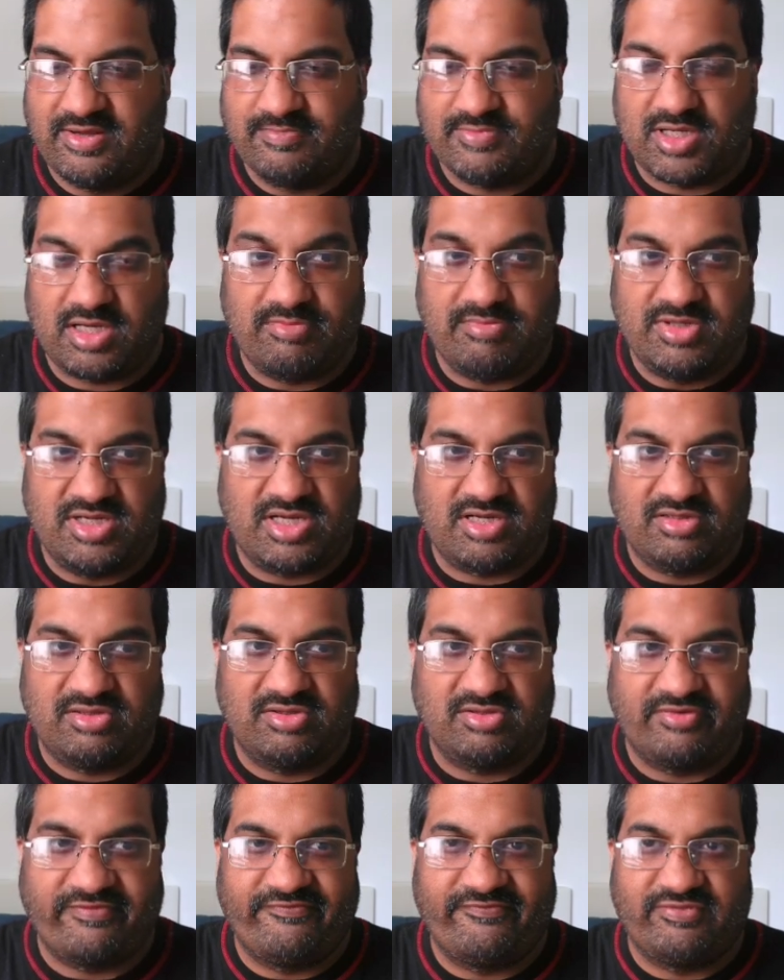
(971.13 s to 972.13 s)
I'm not
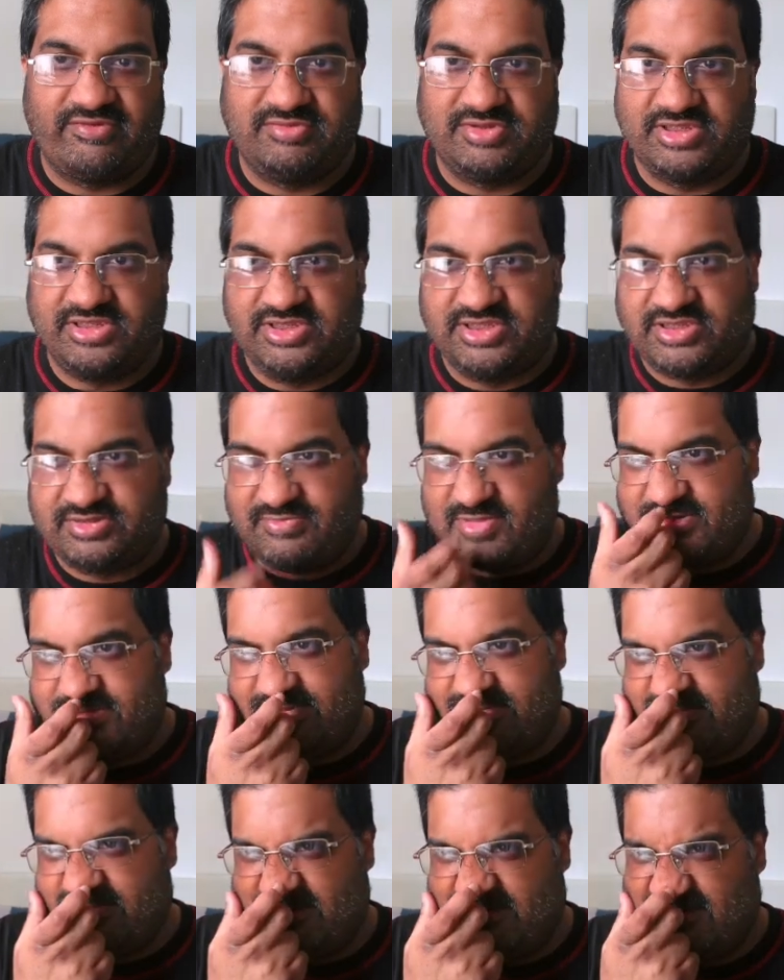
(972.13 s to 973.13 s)
looking forward to this match
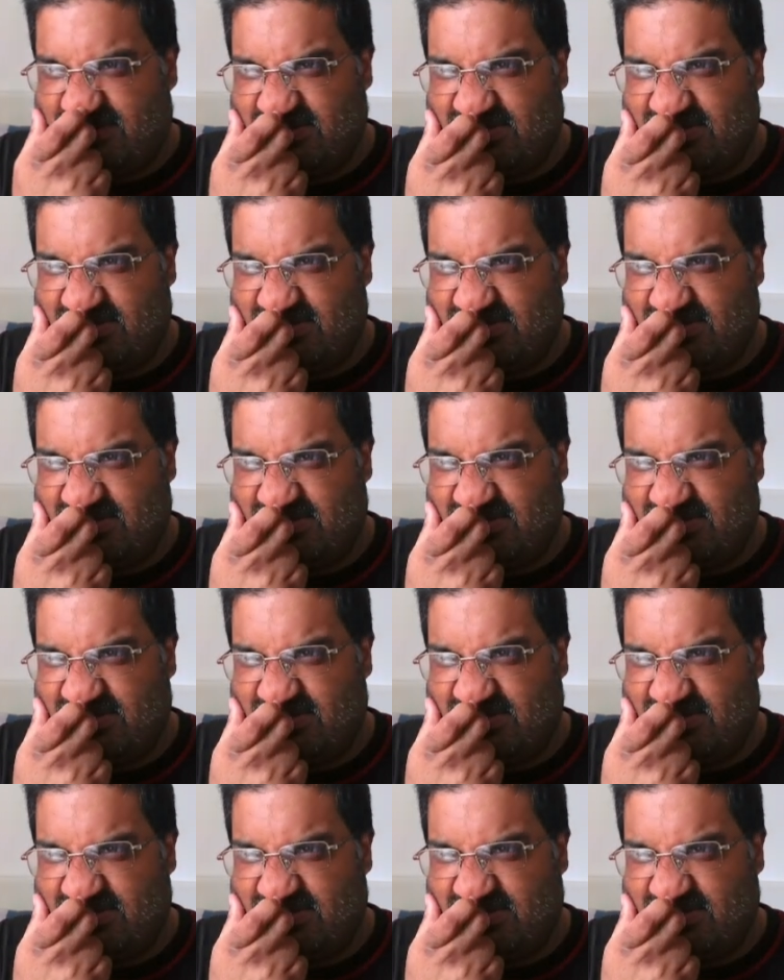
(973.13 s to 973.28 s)
at all.